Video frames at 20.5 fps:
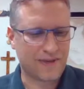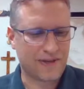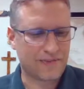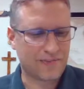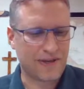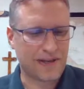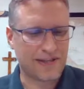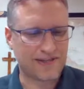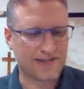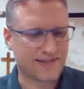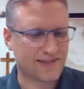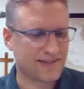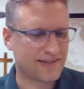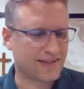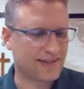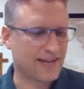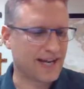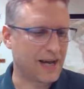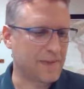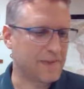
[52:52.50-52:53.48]
as best
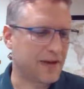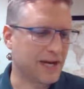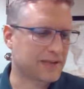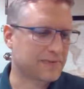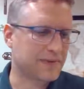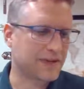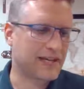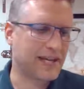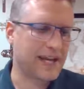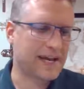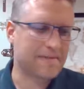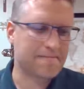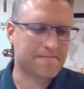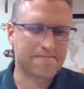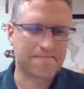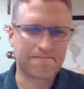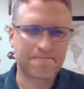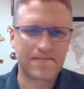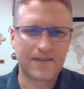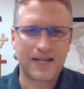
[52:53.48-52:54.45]
I possibly can.
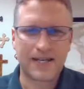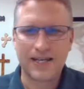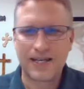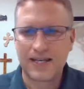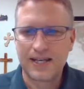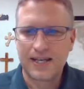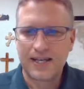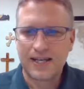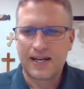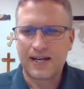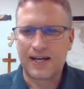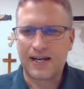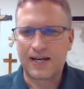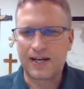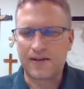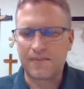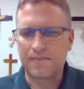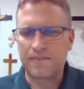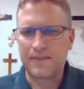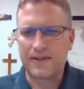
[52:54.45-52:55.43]

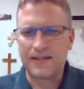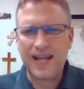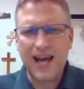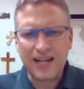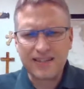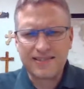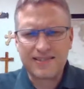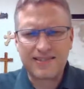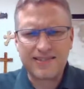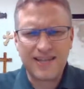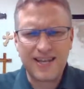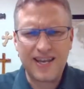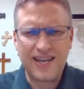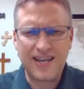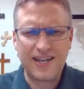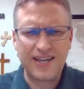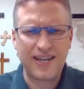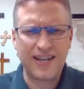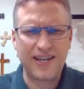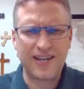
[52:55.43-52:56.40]
Not
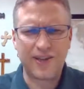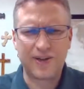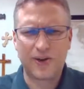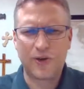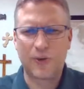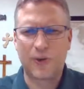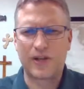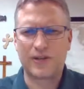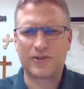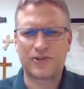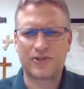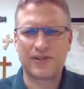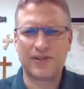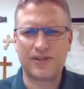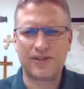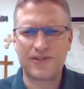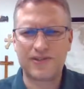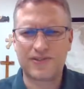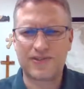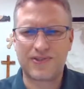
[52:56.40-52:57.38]
seeing any other
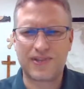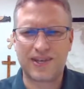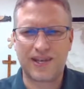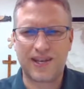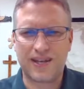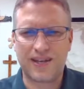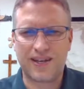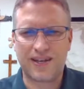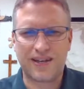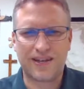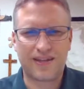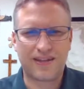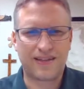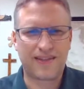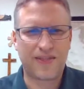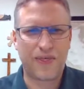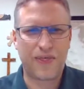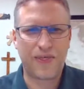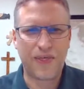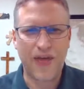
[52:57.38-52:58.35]
questions, then
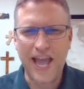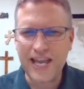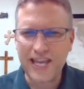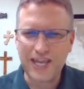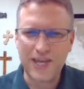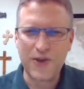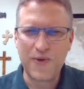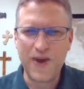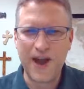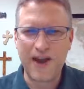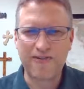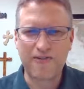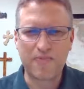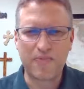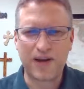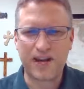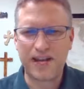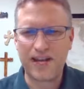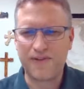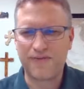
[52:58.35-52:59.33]
thank you
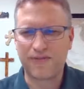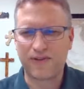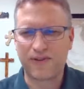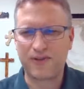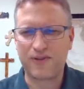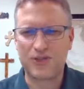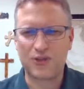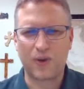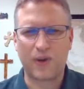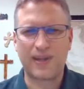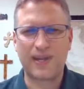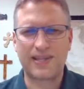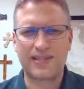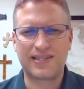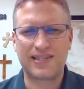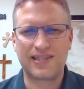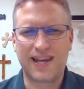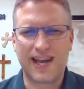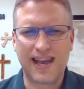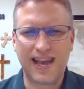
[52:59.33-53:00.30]
everybody for joining
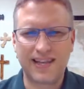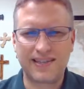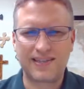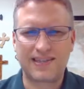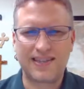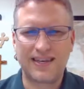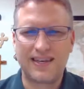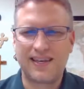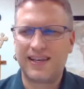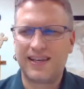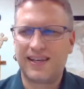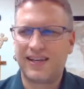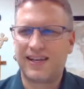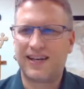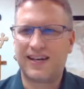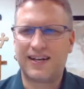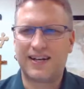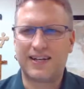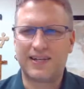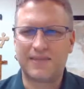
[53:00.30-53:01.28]
tonight.
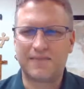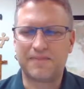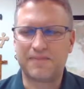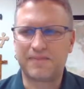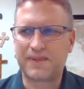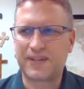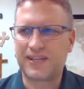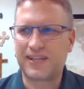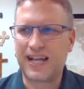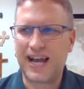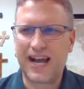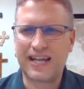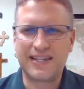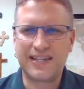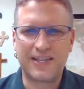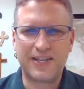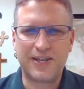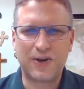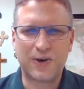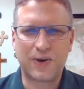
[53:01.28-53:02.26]

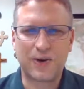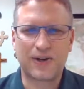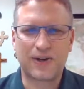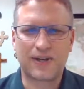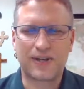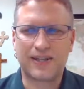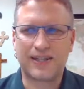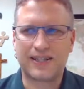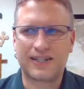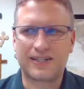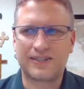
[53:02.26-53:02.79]
Glad that you're